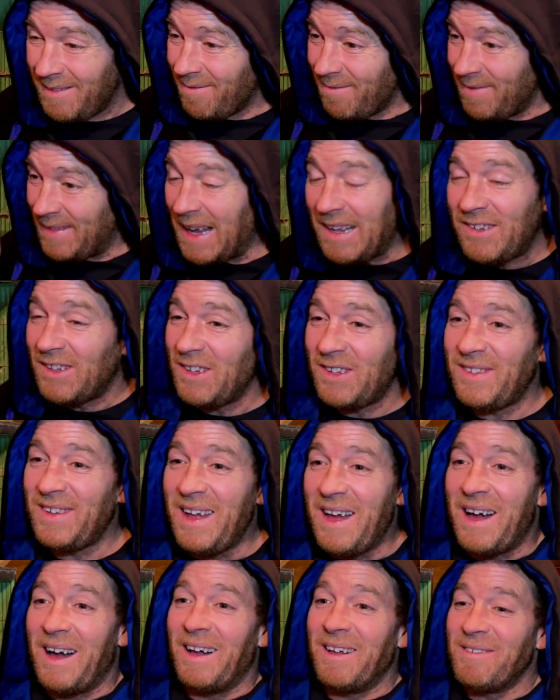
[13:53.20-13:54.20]
That's a
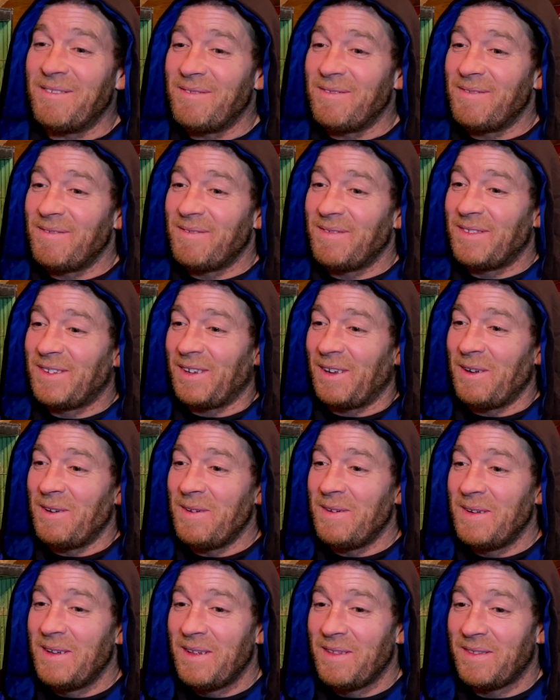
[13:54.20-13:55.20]
start. So
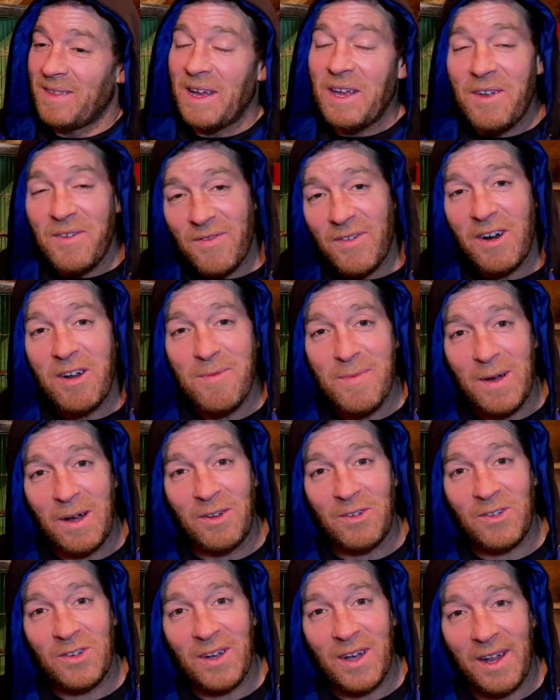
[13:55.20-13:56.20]
thank you very
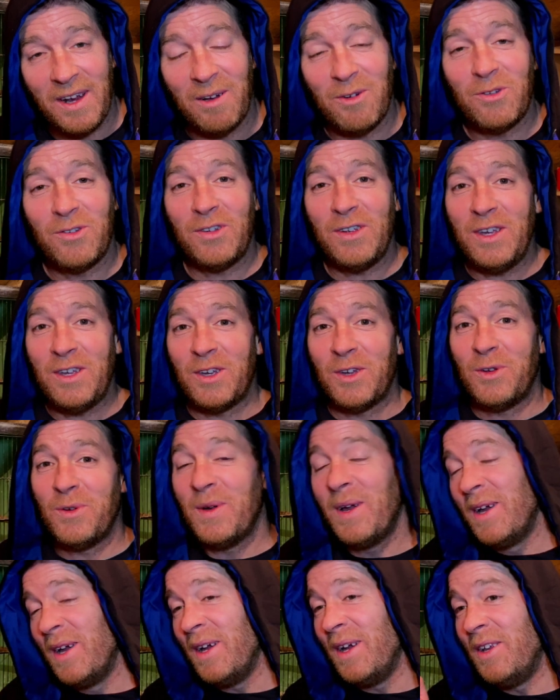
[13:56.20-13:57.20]
much and I'll see you
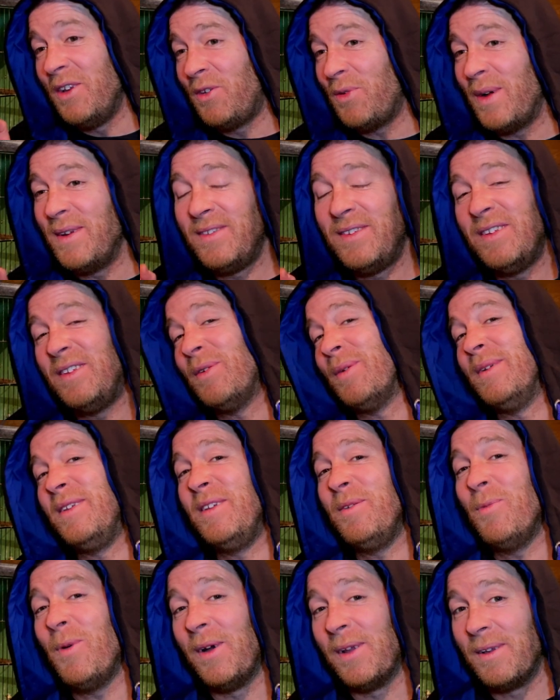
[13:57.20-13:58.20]
in
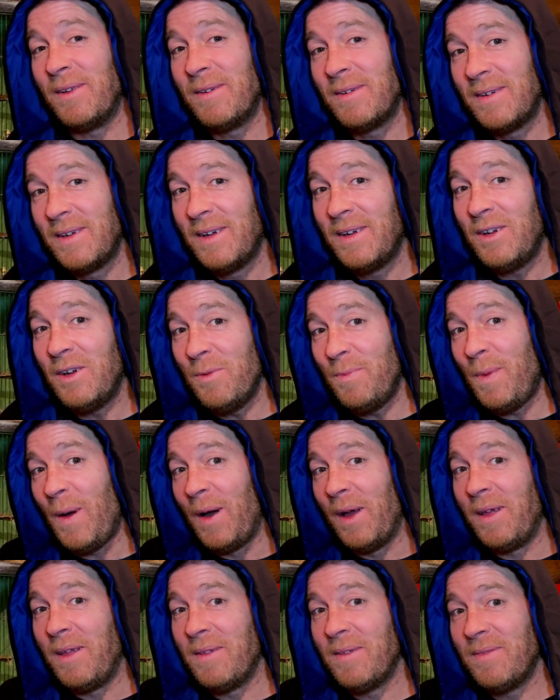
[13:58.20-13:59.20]
2021.
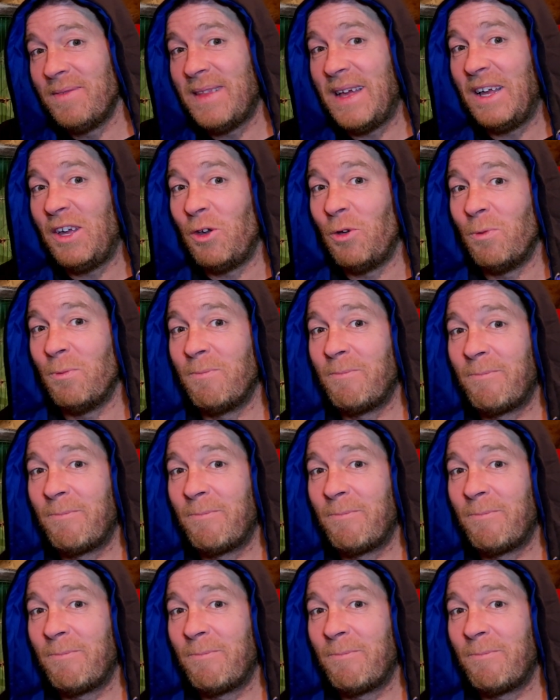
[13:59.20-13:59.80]
Goodbye. Thank you.